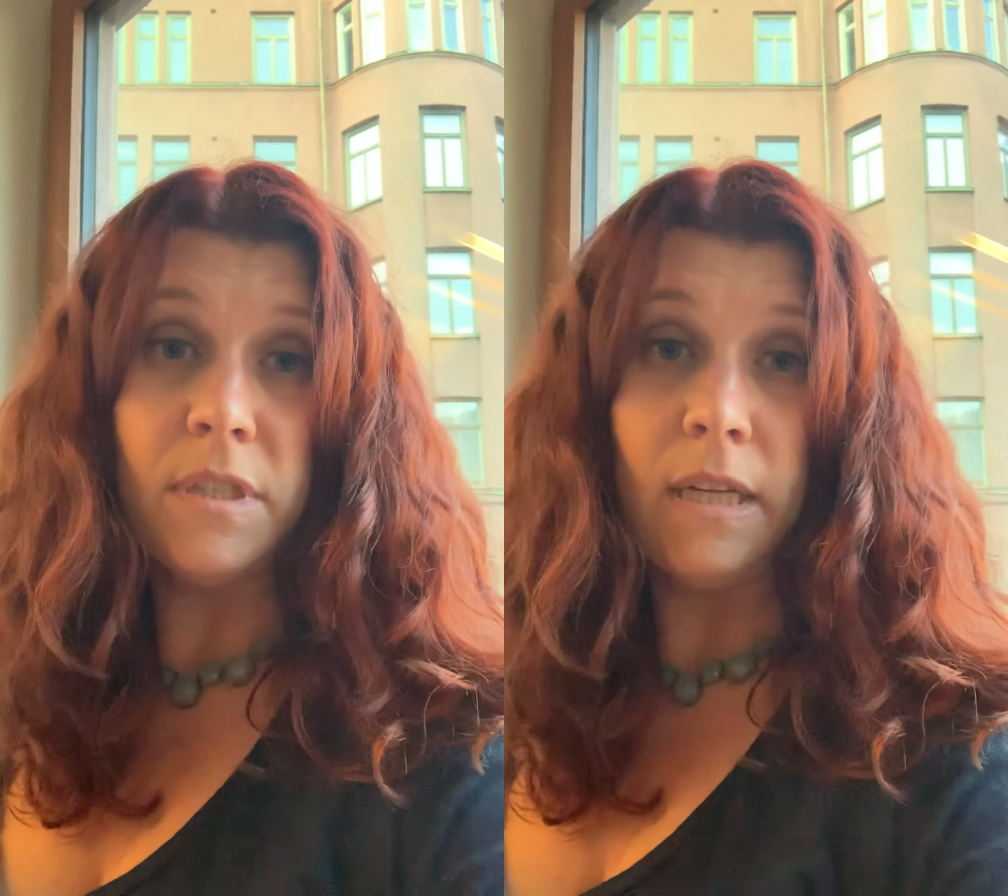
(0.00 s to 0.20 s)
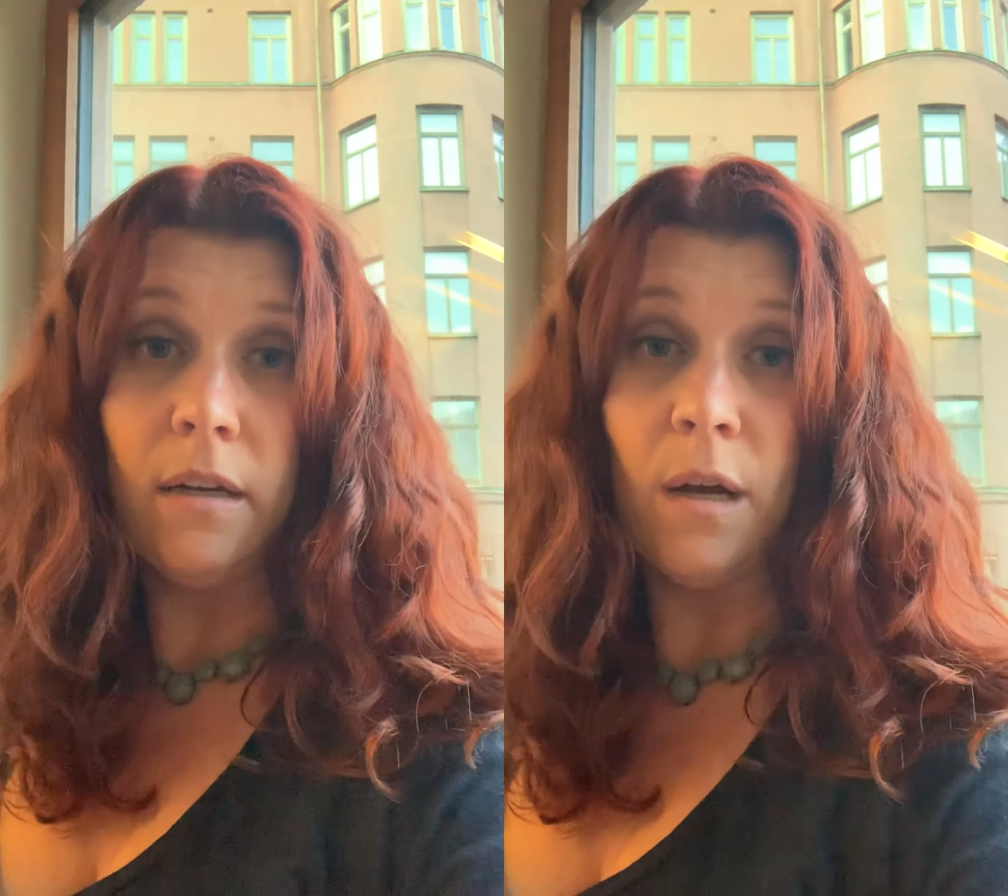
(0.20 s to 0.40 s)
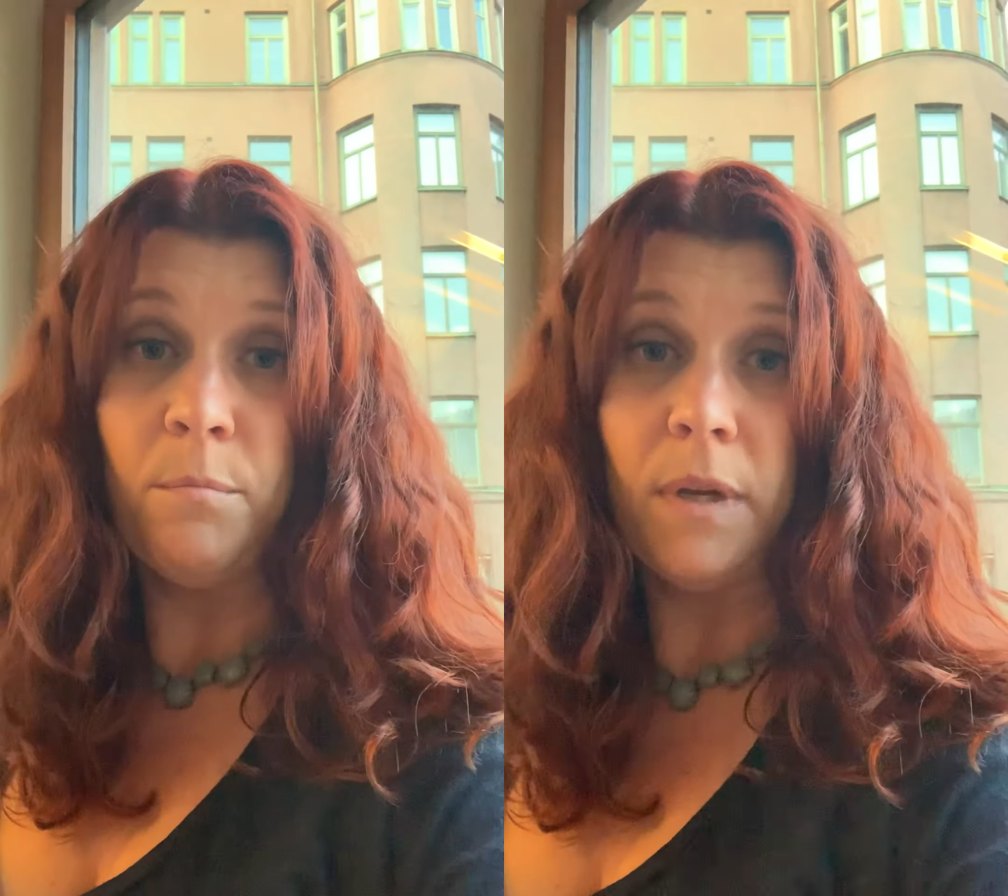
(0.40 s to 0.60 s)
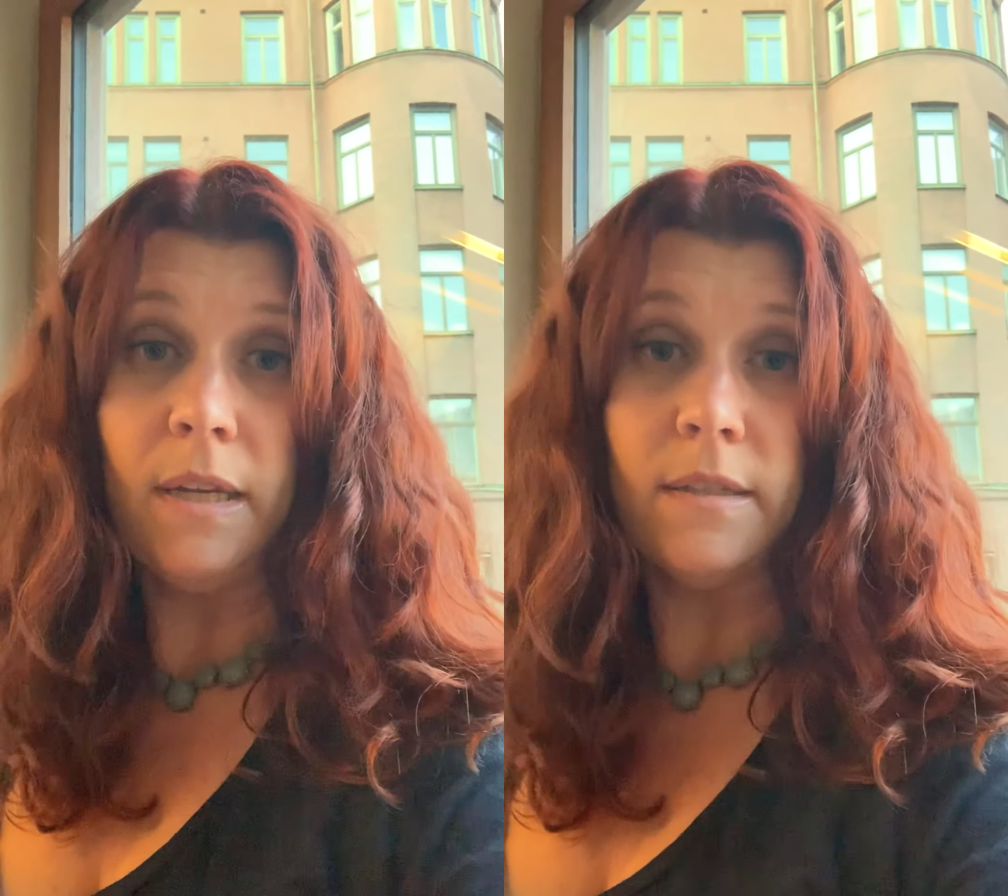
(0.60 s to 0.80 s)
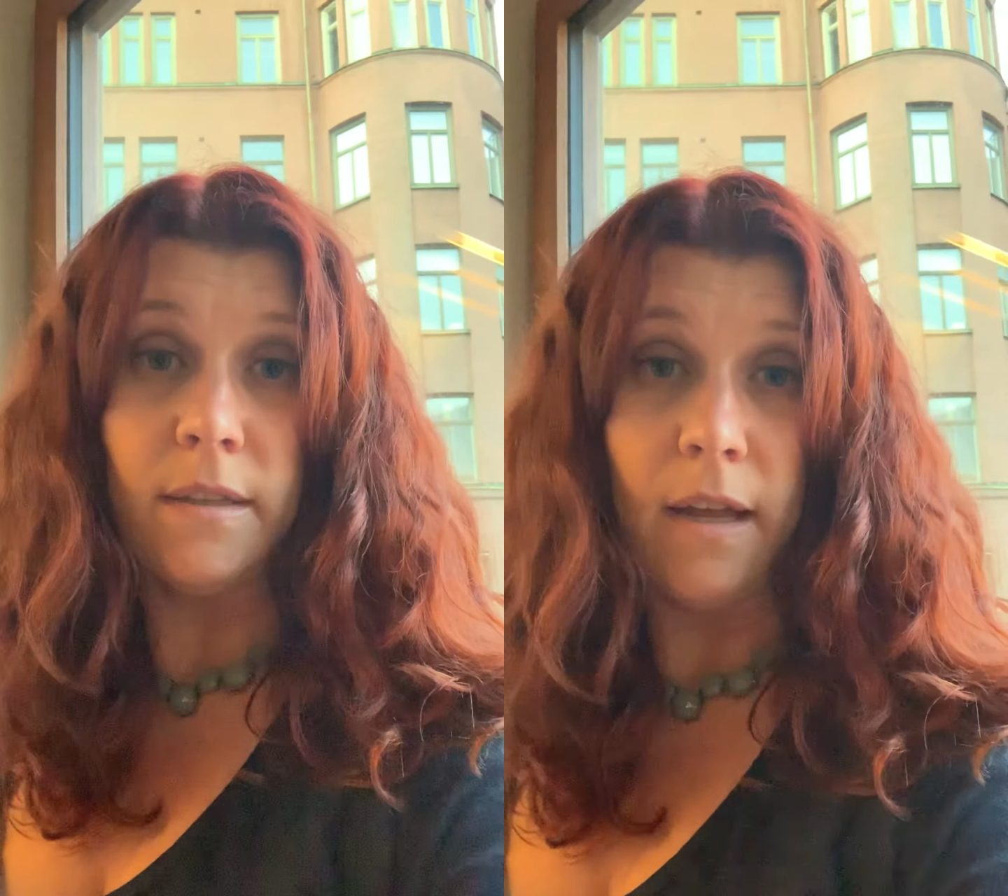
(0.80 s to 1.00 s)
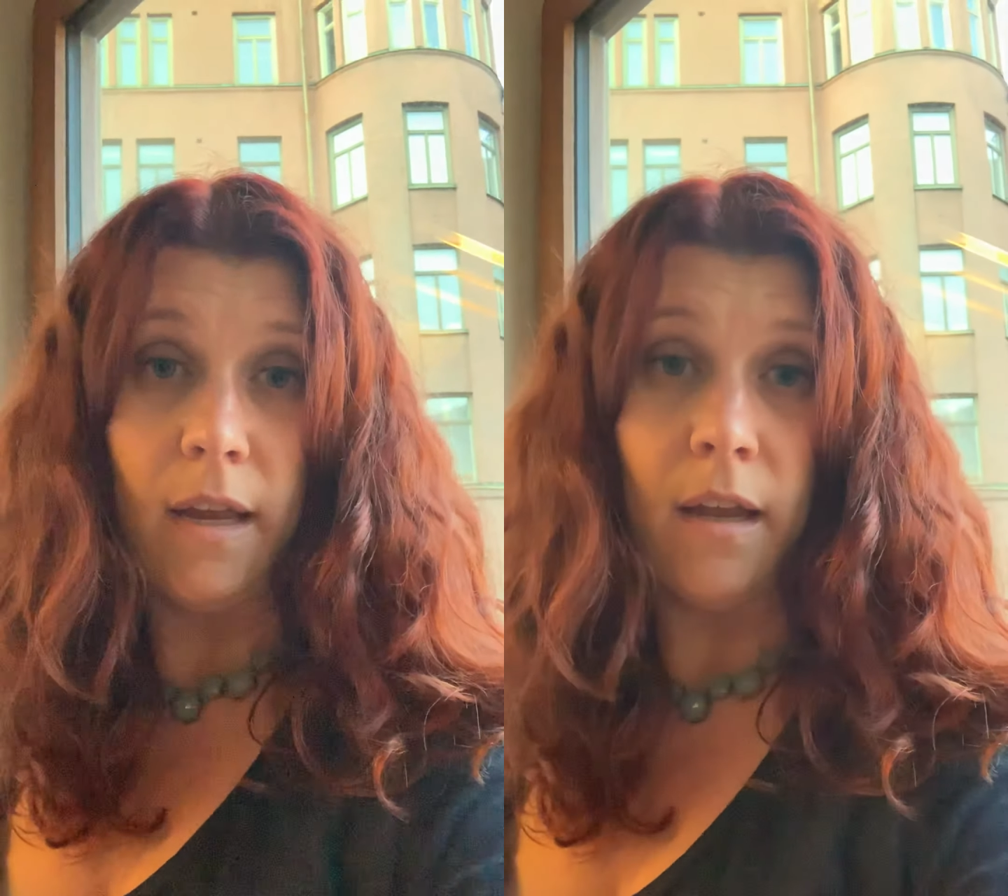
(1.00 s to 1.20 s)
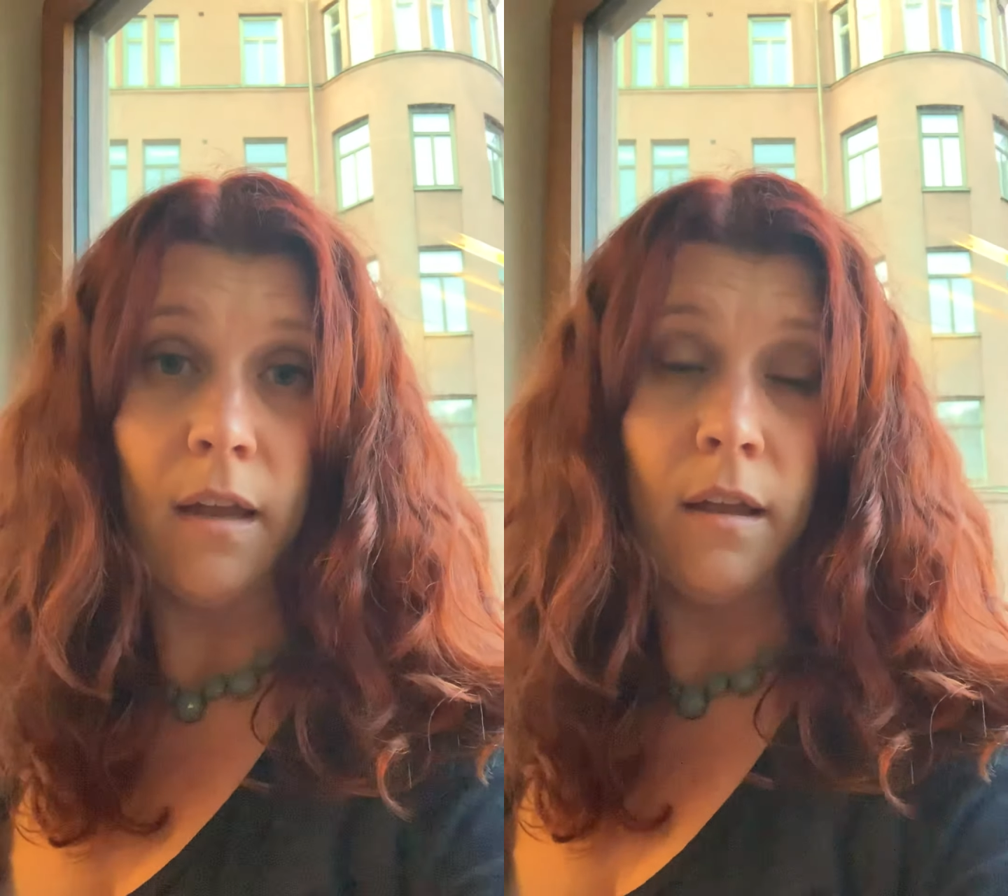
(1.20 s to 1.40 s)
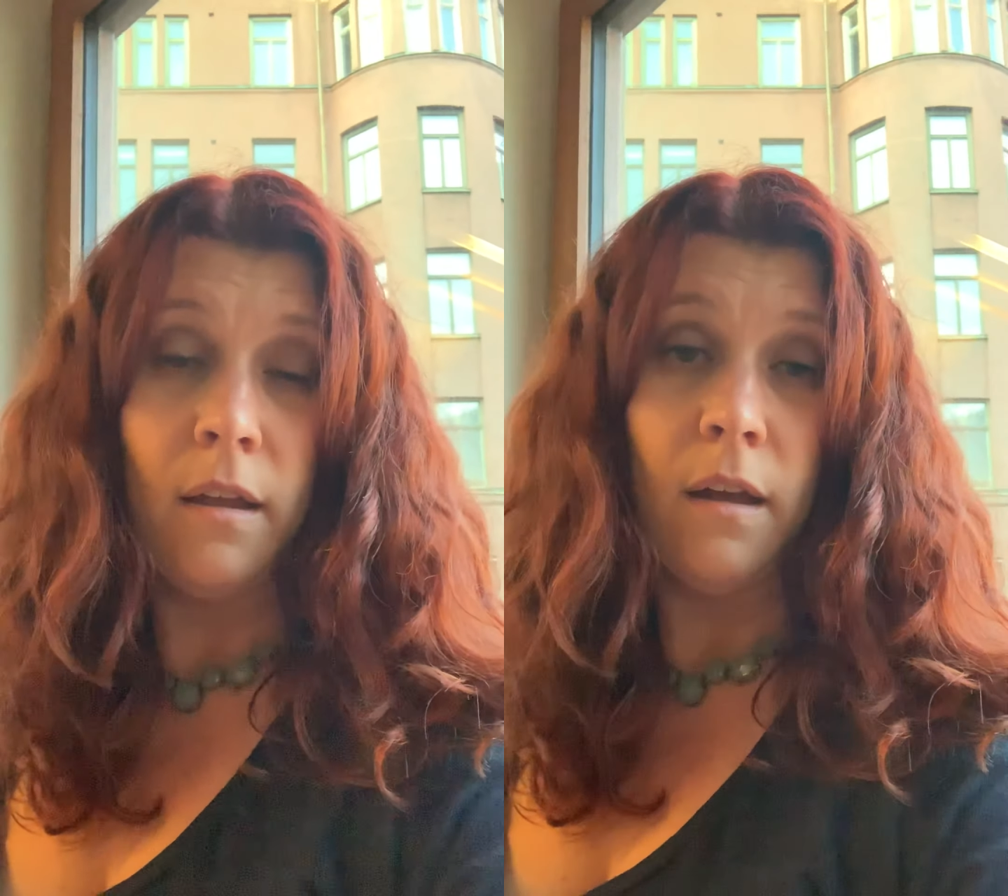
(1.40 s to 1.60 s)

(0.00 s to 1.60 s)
seeing companies like